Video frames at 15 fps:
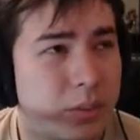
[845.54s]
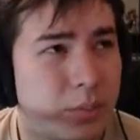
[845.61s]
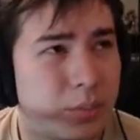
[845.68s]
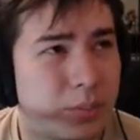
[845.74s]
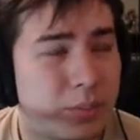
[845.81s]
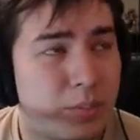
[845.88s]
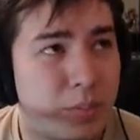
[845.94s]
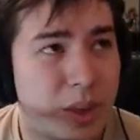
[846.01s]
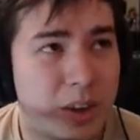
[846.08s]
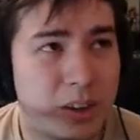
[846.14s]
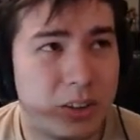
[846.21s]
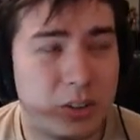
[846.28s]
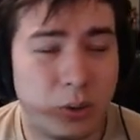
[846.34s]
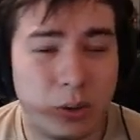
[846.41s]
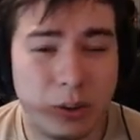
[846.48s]
Mid
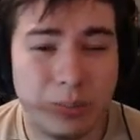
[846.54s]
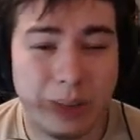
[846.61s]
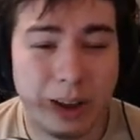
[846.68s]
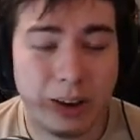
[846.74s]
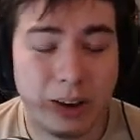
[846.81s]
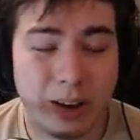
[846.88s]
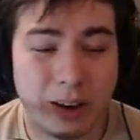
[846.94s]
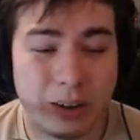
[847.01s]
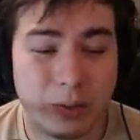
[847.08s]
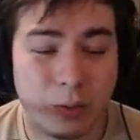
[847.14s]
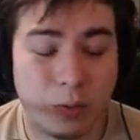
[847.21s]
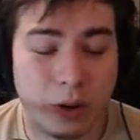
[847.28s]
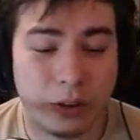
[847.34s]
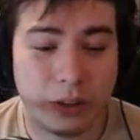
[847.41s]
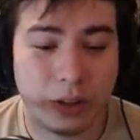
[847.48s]
sword might not
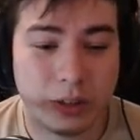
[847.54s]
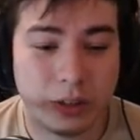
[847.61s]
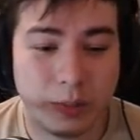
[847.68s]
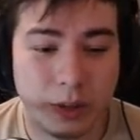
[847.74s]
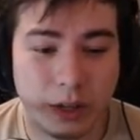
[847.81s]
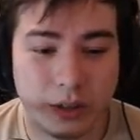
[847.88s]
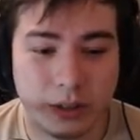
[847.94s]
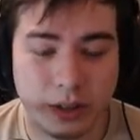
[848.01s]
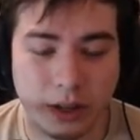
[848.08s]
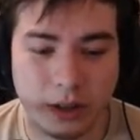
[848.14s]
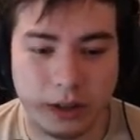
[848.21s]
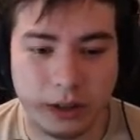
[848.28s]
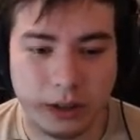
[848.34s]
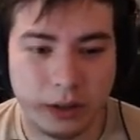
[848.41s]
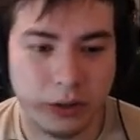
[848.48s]
want this because they
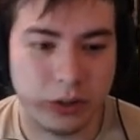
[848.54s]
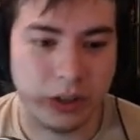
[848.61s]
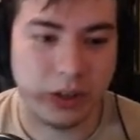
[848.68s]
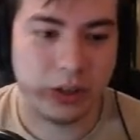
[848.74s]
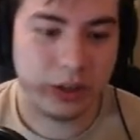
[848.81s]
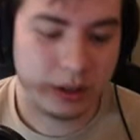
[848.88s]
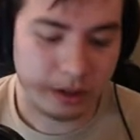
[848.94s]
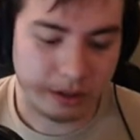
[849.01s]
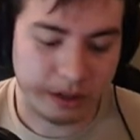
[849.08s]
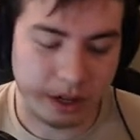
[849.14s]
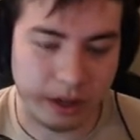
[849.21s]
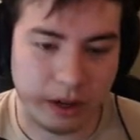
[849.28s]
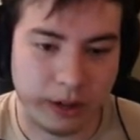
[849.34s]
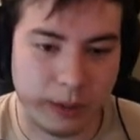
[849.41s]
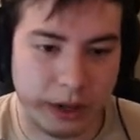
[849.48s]
usually are sitting
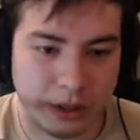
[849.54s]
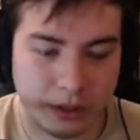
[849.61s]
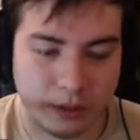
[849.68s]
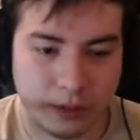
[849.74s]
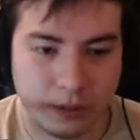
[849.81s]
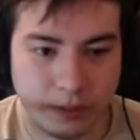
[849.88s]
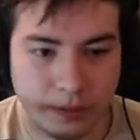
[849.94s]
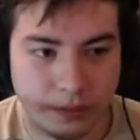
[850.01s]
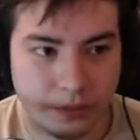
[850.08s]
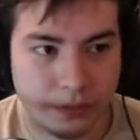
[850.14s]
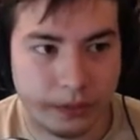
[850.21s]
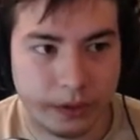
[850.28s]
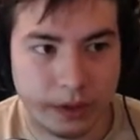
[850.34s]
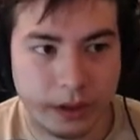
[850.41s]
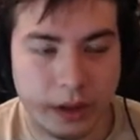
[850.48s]
on a bunch of
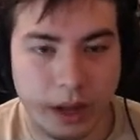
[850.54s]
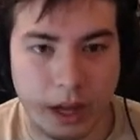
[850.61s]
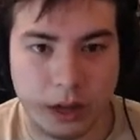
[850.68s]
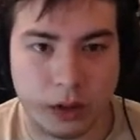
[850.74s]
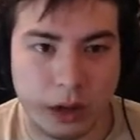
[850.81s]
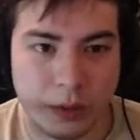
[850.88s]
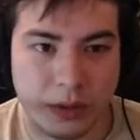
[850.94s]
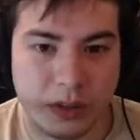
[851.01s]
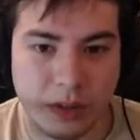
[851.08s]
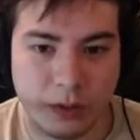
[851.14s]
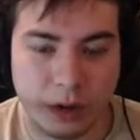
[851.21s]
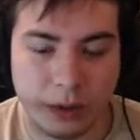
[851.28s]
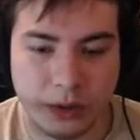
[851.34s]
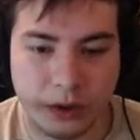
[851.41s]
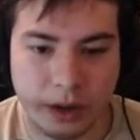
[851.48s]
8-drops and
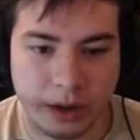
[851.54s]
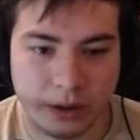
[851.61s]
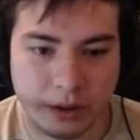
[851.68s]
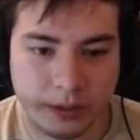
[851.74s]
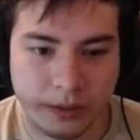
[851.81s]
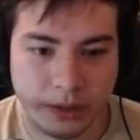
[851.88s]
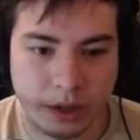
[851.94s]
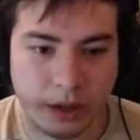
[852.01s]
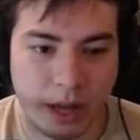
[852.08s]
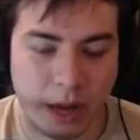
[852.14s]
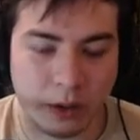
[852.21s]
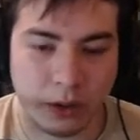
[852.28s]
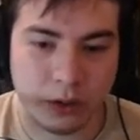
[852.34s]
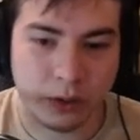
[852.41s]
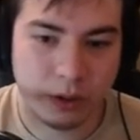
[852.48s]
7-drops in their hand.
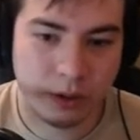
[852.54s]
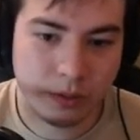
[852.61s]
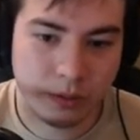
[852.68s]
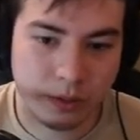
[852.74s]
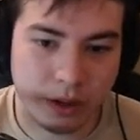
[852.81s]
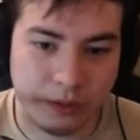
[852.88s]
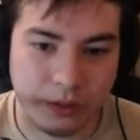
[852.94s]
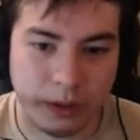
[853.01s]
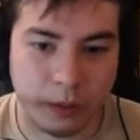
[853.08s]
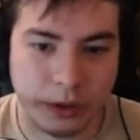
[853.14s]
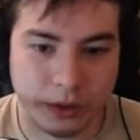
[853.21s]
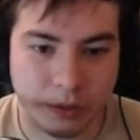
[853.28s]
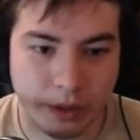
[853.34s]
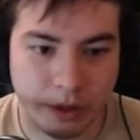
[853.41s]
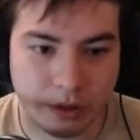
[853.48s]
Aggro sword definitely wants
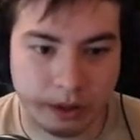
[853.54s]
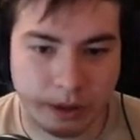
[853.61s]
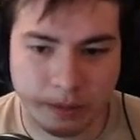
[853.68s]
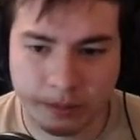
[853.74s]
to play this card.